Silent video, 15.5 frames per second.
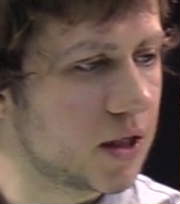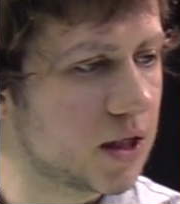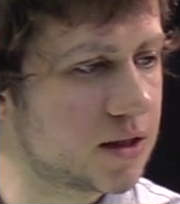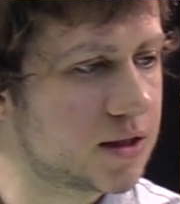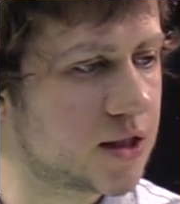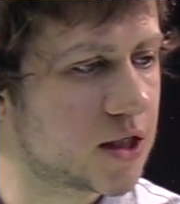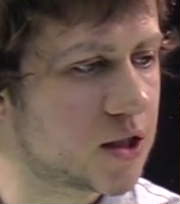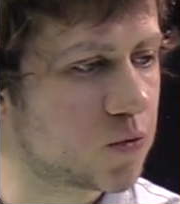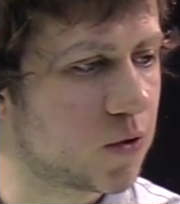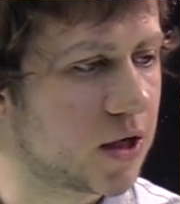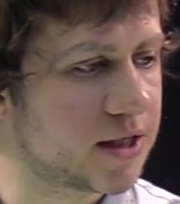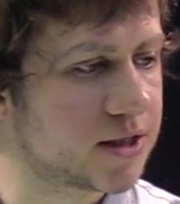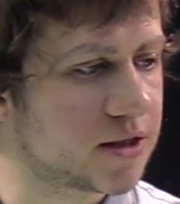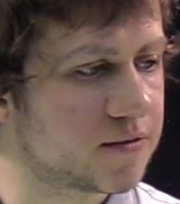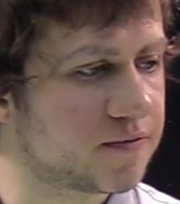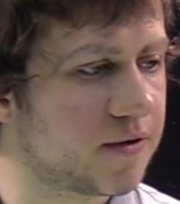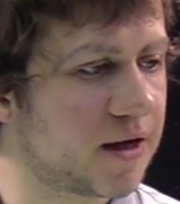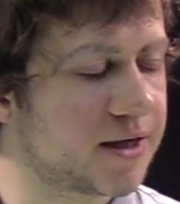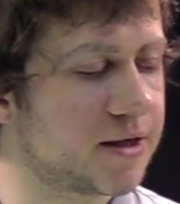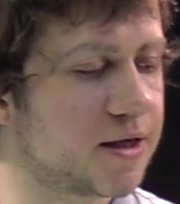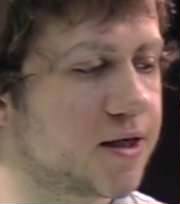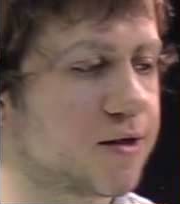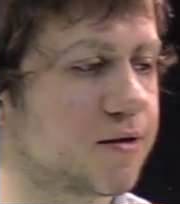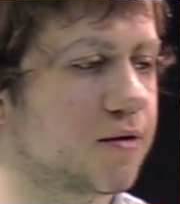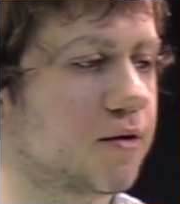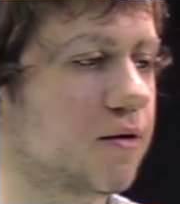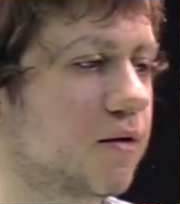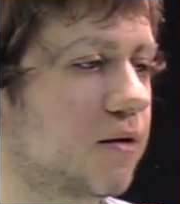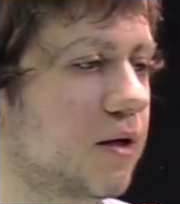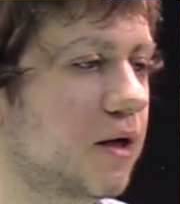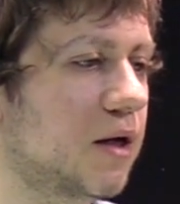This is why this
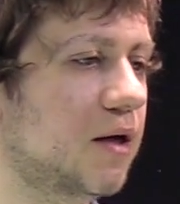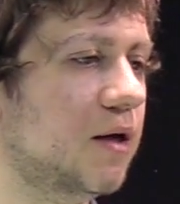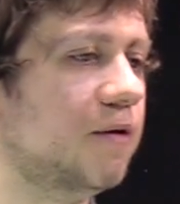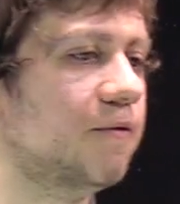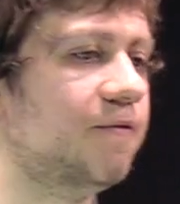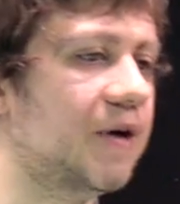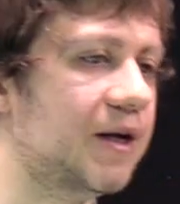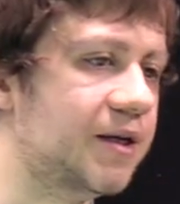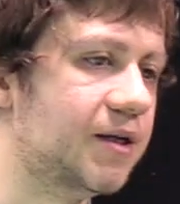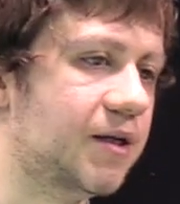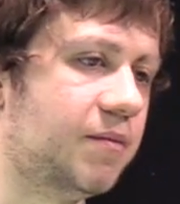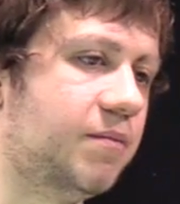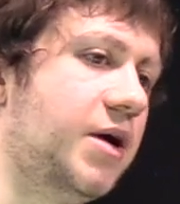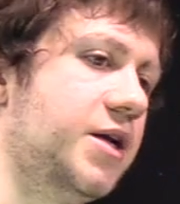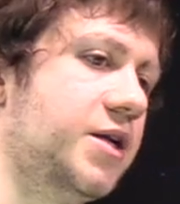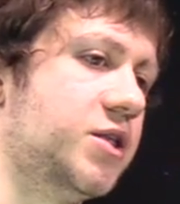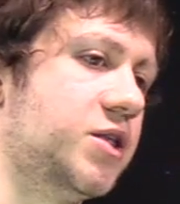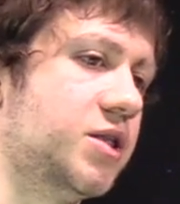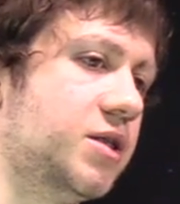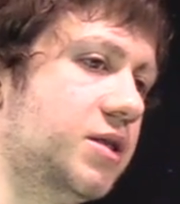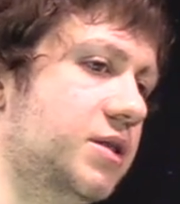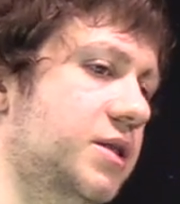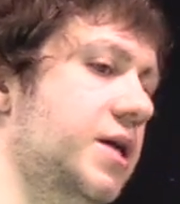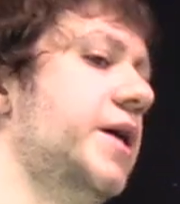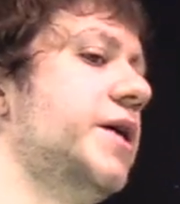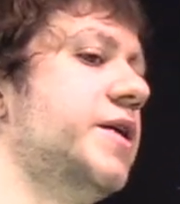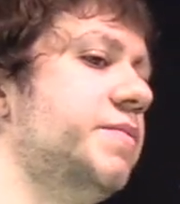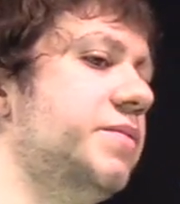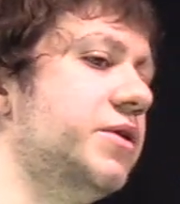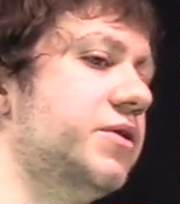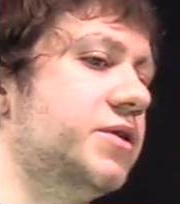fun minus sign
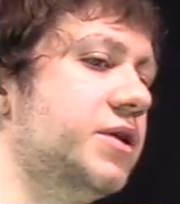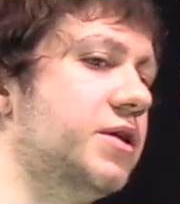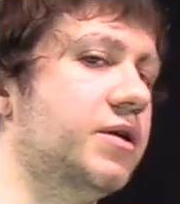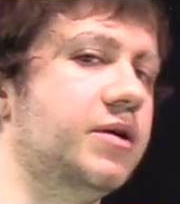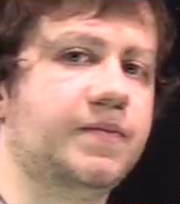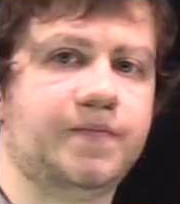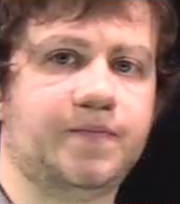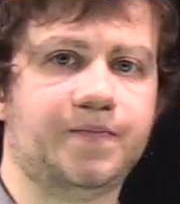appears here.